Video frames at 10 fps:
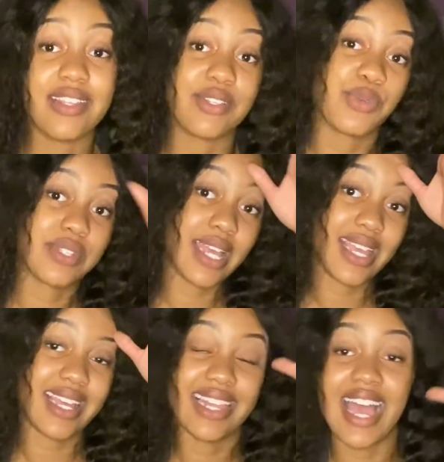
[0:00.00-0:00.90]
This was
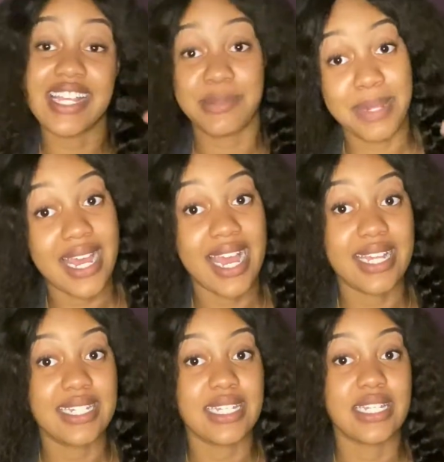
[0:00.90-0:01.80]
like a last minute
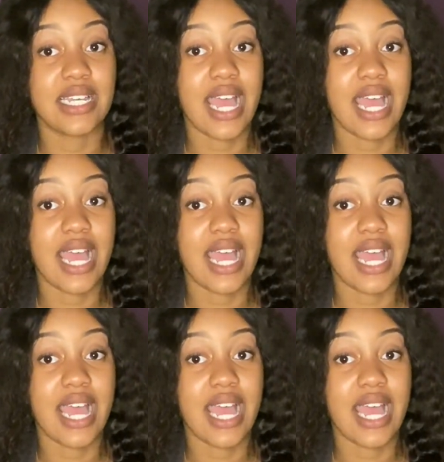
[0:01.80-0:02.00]
idea.